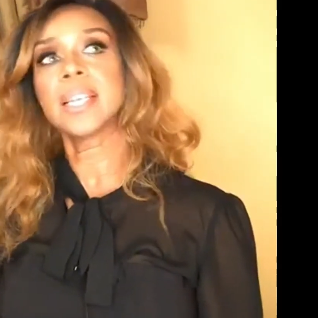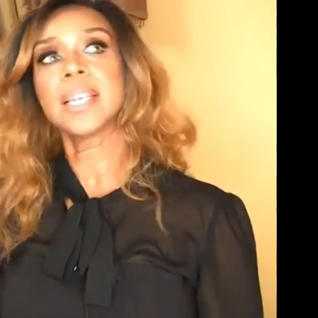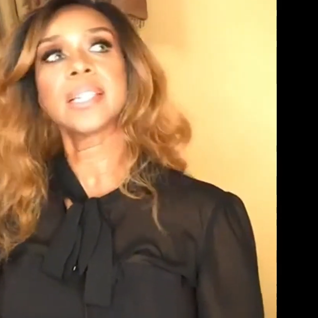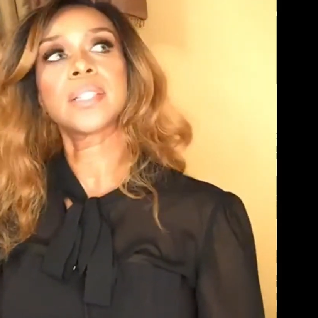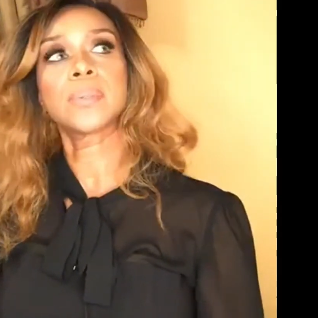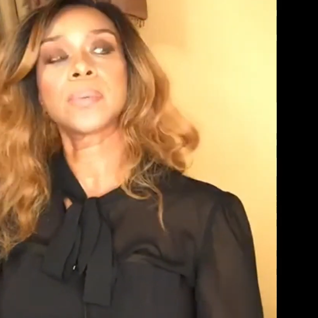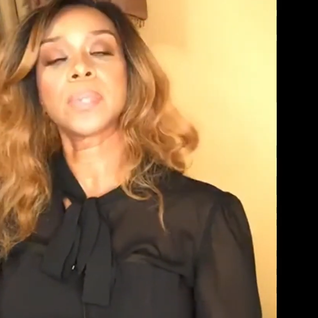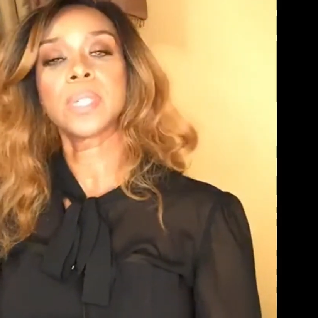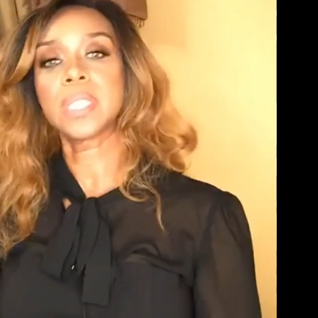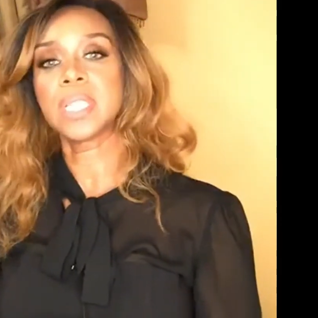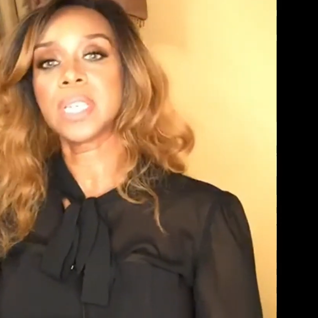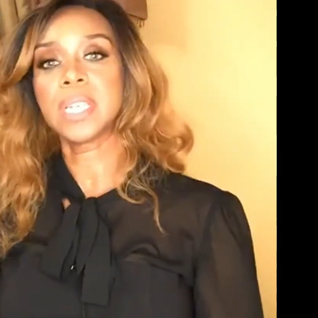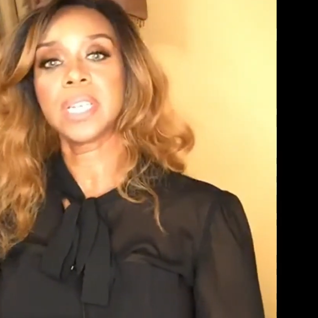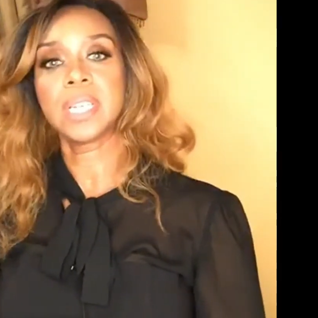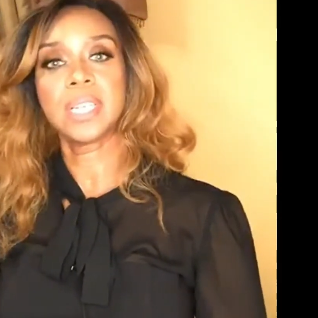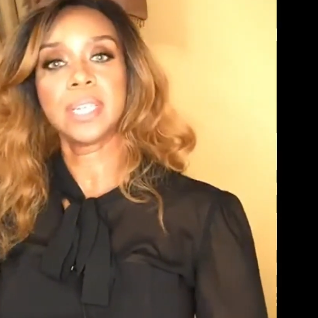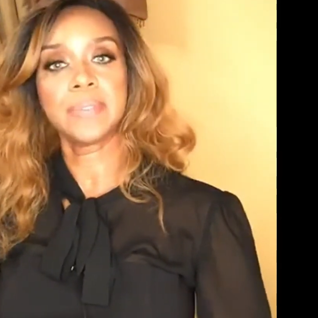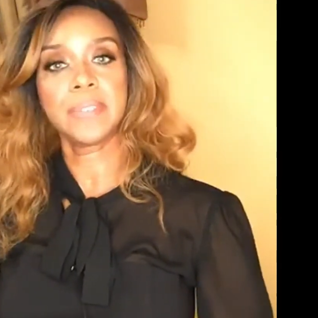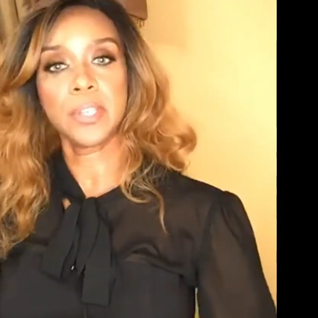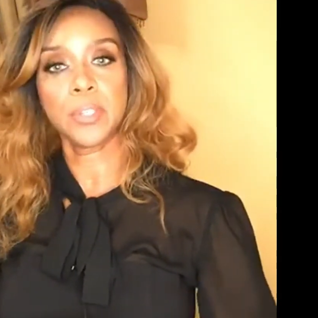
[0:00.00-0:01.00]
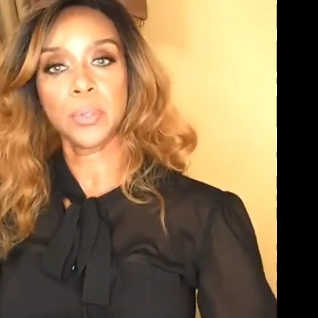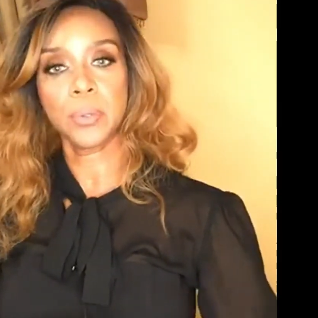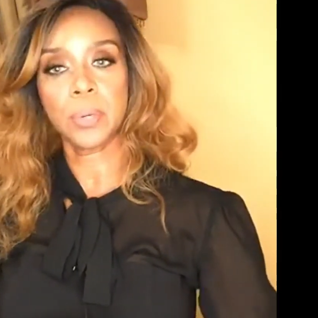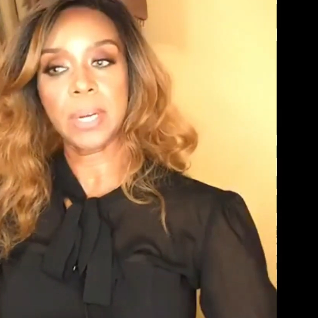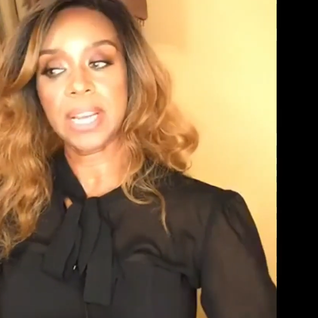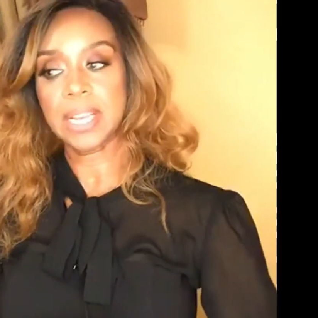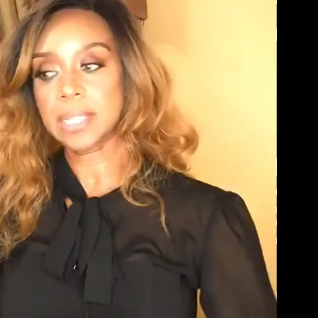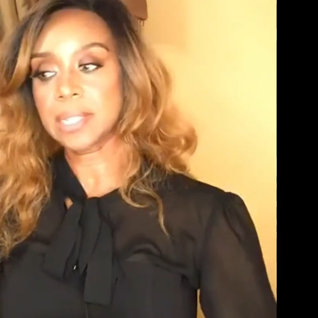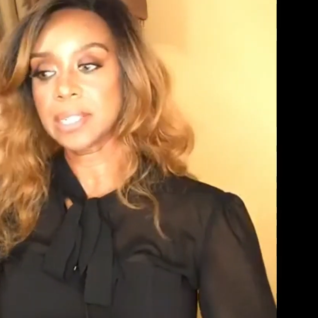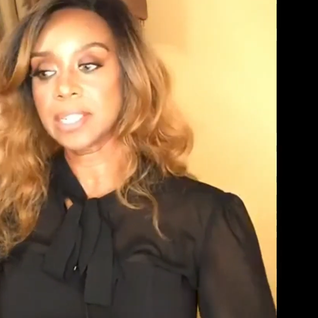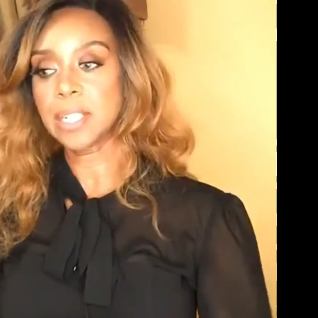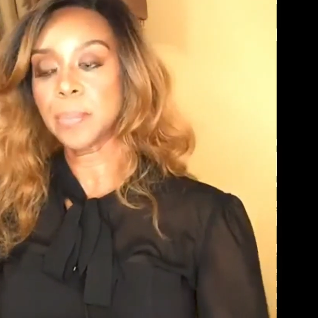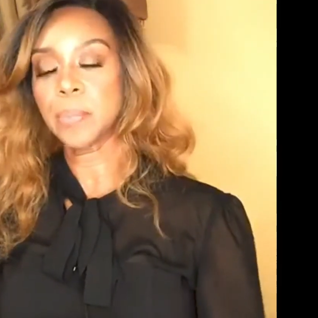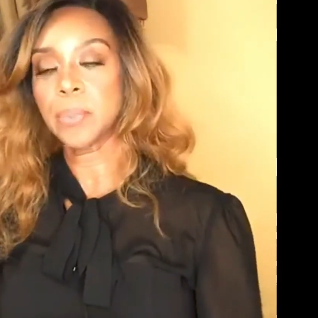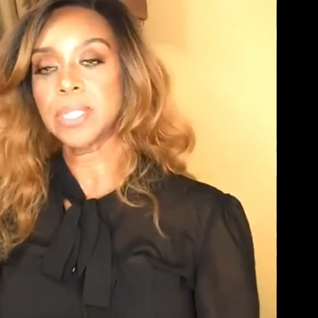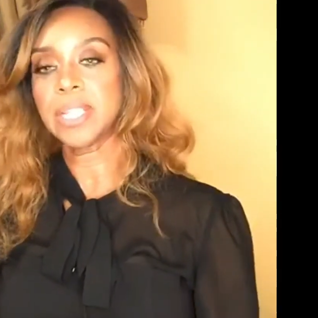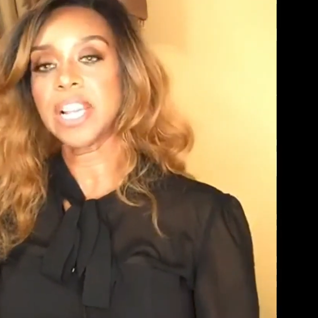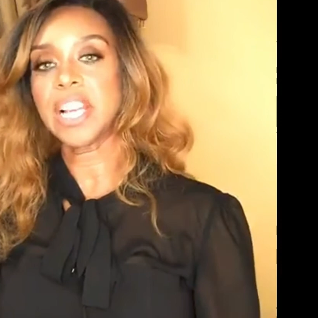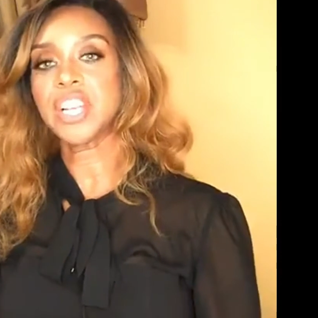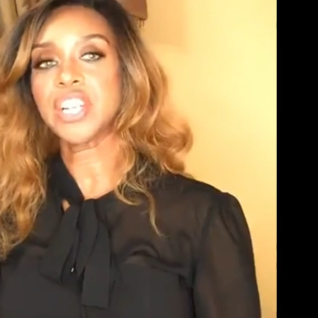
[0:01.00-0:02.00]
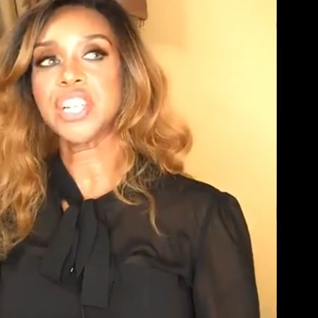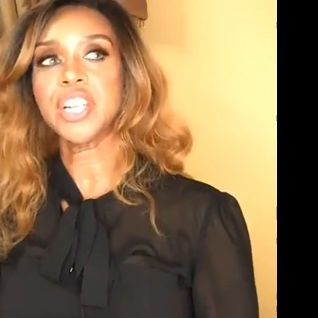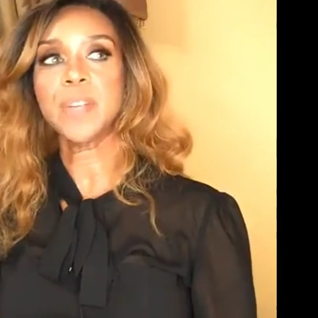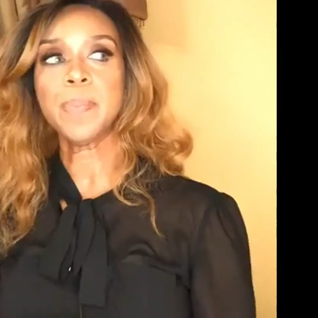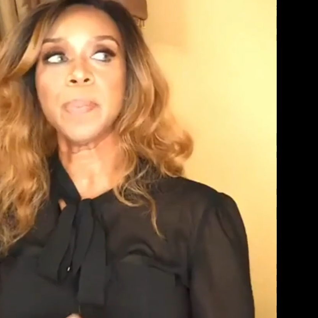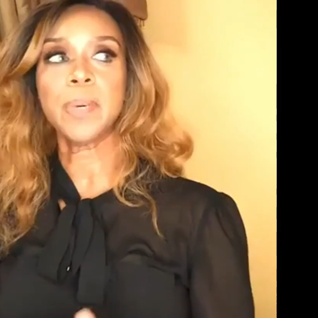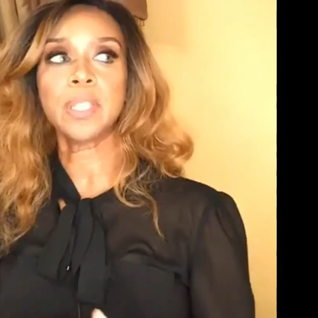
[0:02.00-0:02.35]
It's really giving you excellent protection,